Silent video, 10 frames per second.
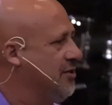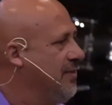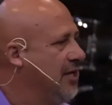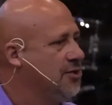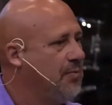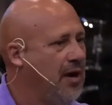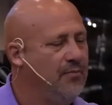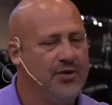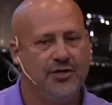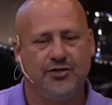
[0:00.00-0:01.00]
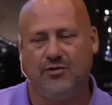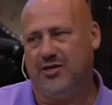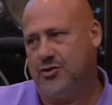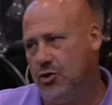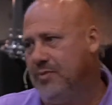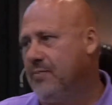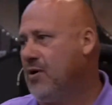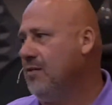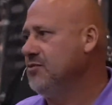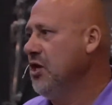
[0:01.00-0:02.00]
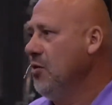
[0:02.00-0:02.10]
biggest problem with the church. Well, there's two big problems.